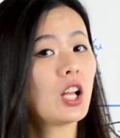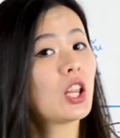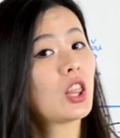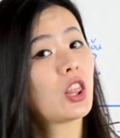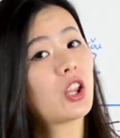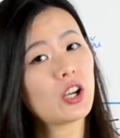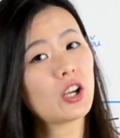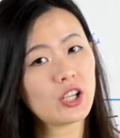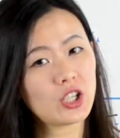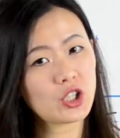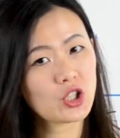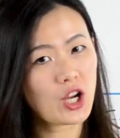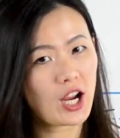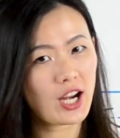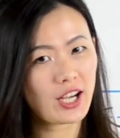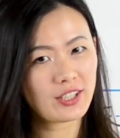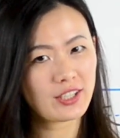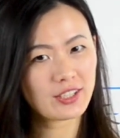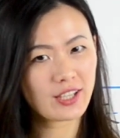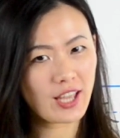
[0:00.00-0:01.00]
Learning
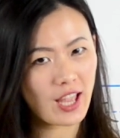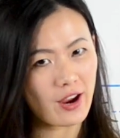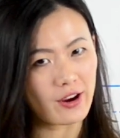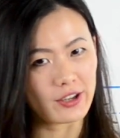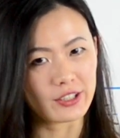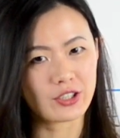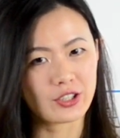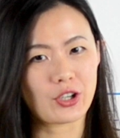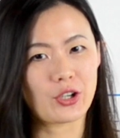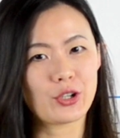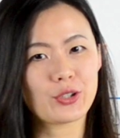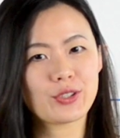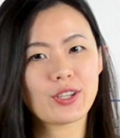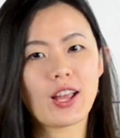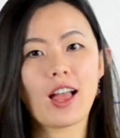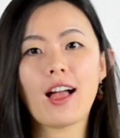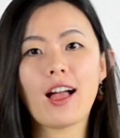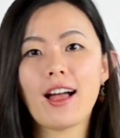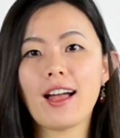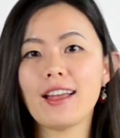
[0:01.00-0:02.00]
Chinese characters,
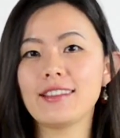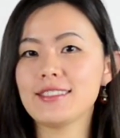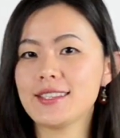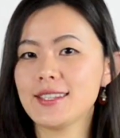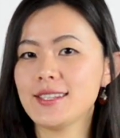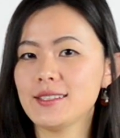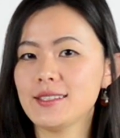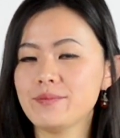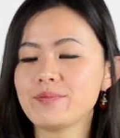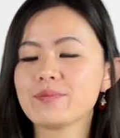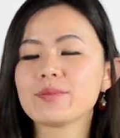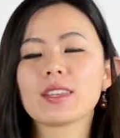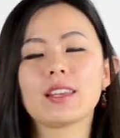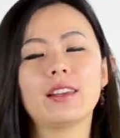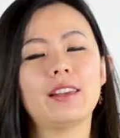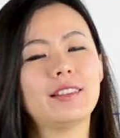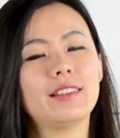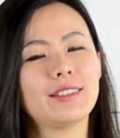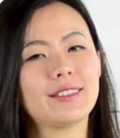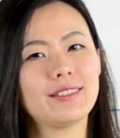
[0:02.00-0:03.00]
Hanzi,
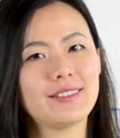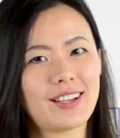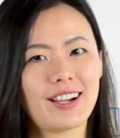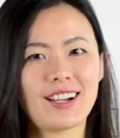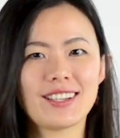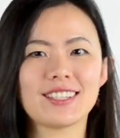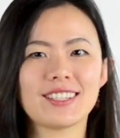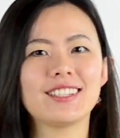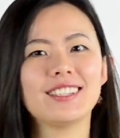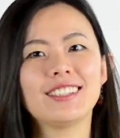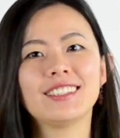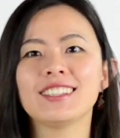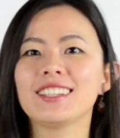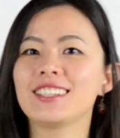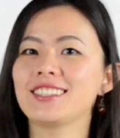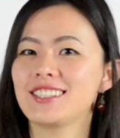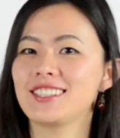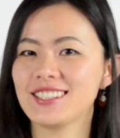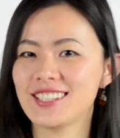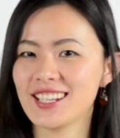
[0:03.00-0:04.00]
is not an
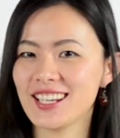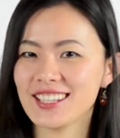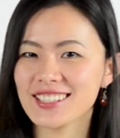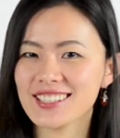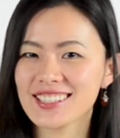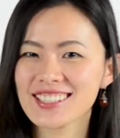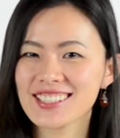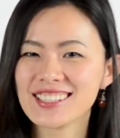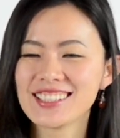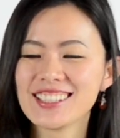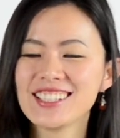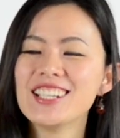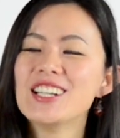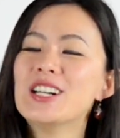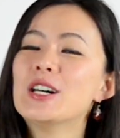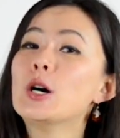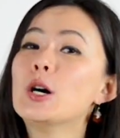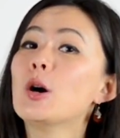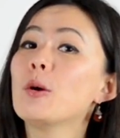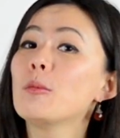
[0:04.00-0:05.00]
easy task.
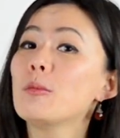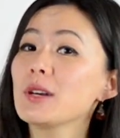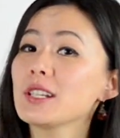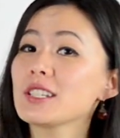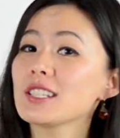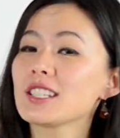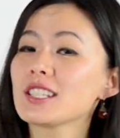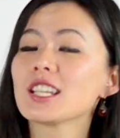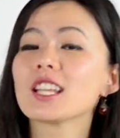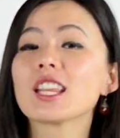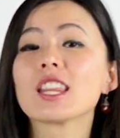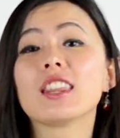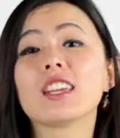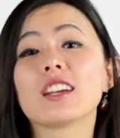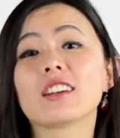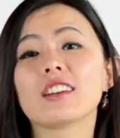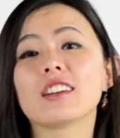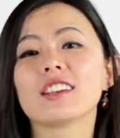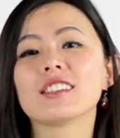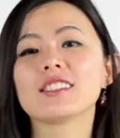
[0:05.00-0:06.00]
But
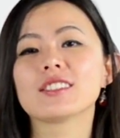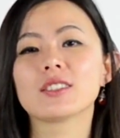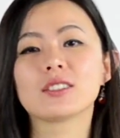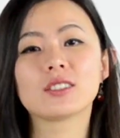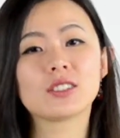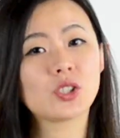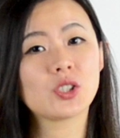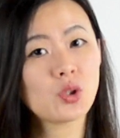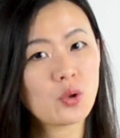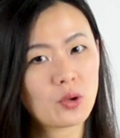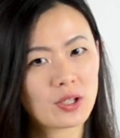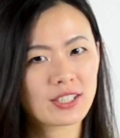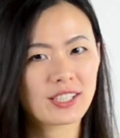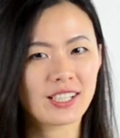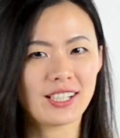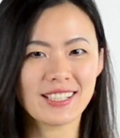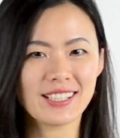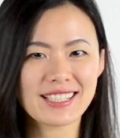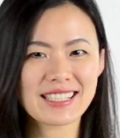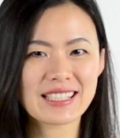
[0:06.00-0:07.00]
there is a
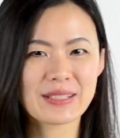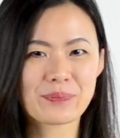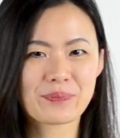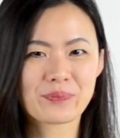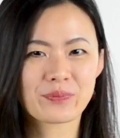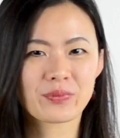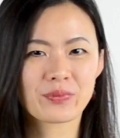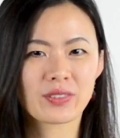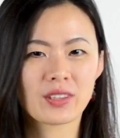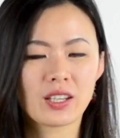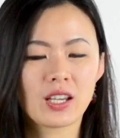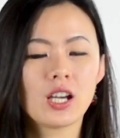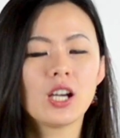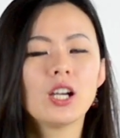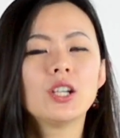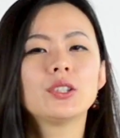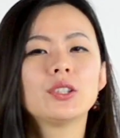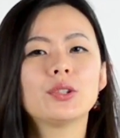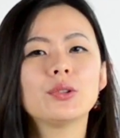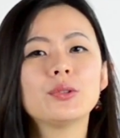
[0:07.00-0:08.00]
shortcut.
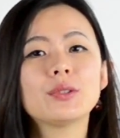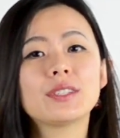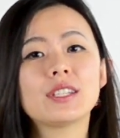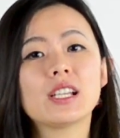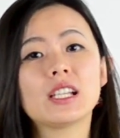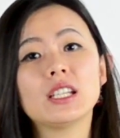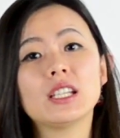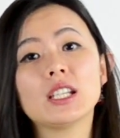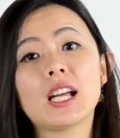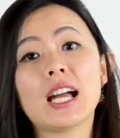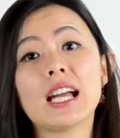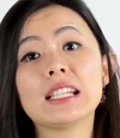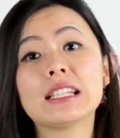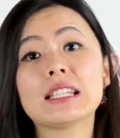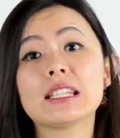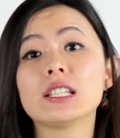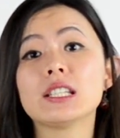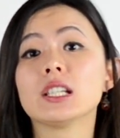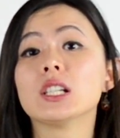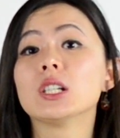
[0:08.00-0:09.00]
To study
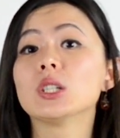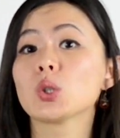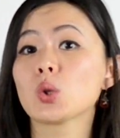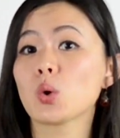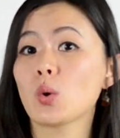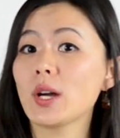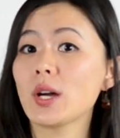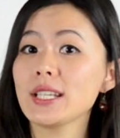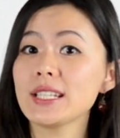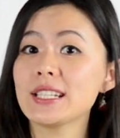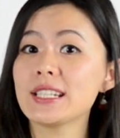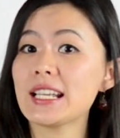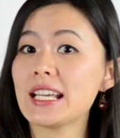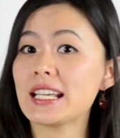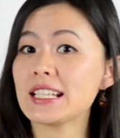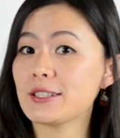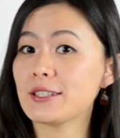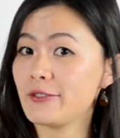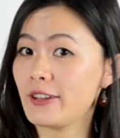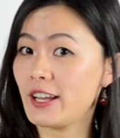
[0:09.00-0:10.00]
Hanzi twice
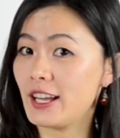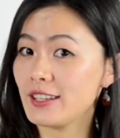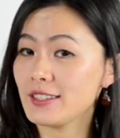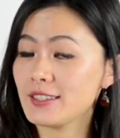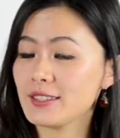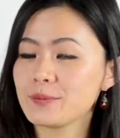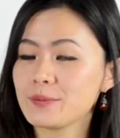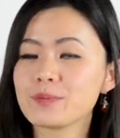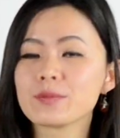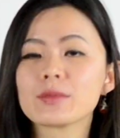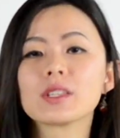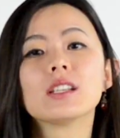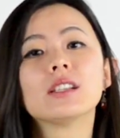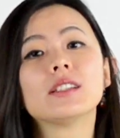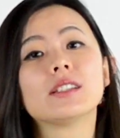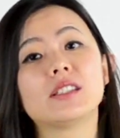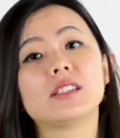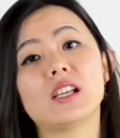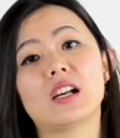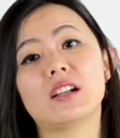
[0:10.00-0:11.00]
as fast,
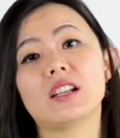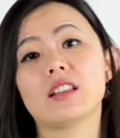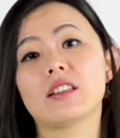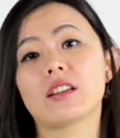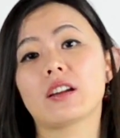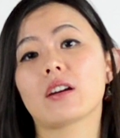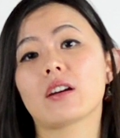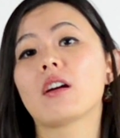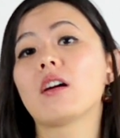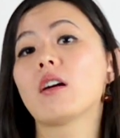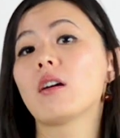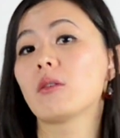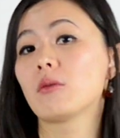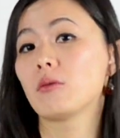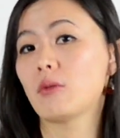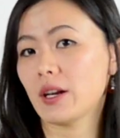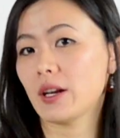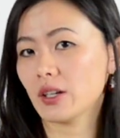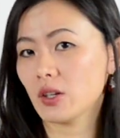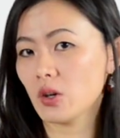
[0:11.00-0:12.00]
study their
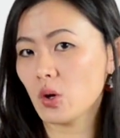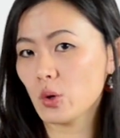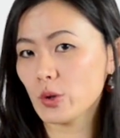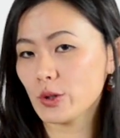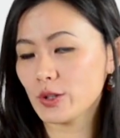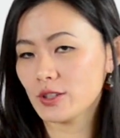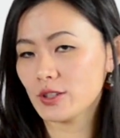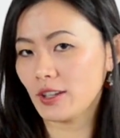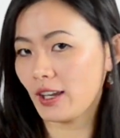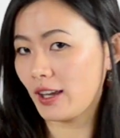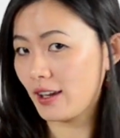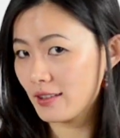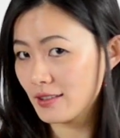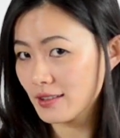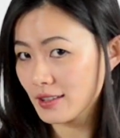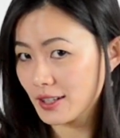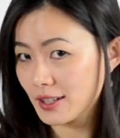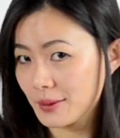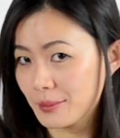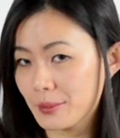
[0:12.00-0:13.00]
radicals
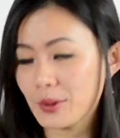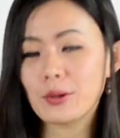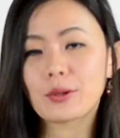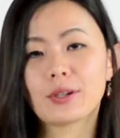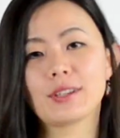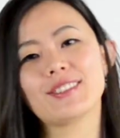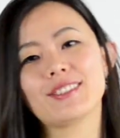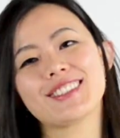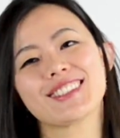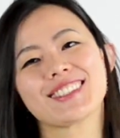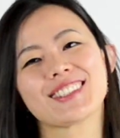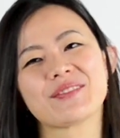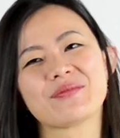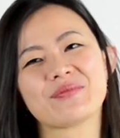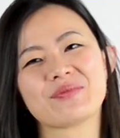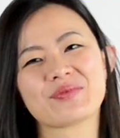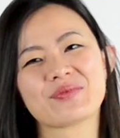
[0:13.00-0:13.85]
and components.